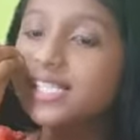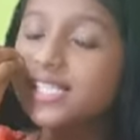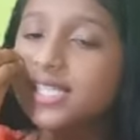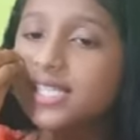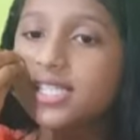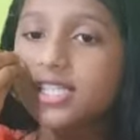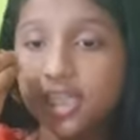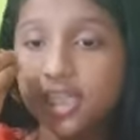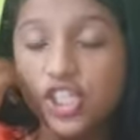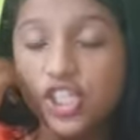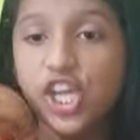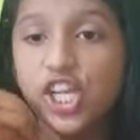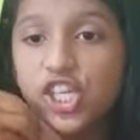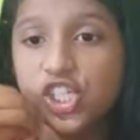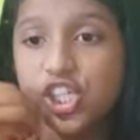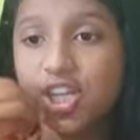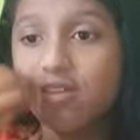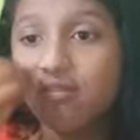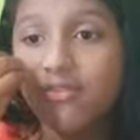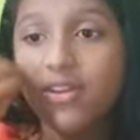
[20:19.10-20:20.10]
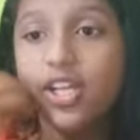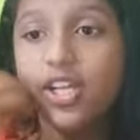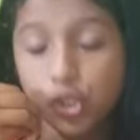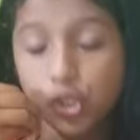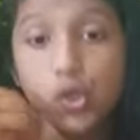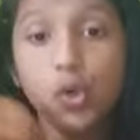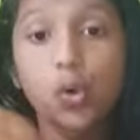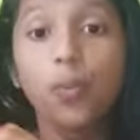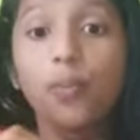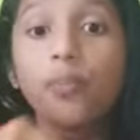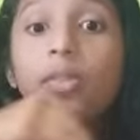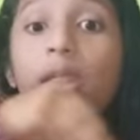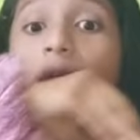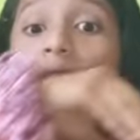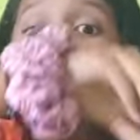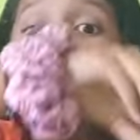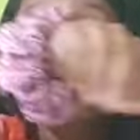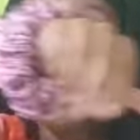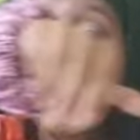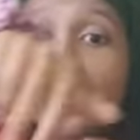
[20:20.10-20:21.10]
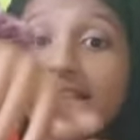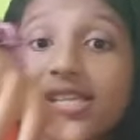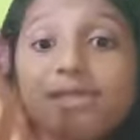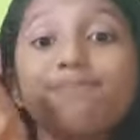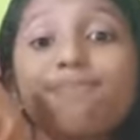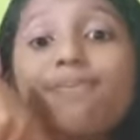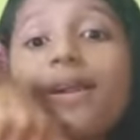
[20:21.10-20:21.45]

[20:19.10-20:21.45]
ingestion we do, that is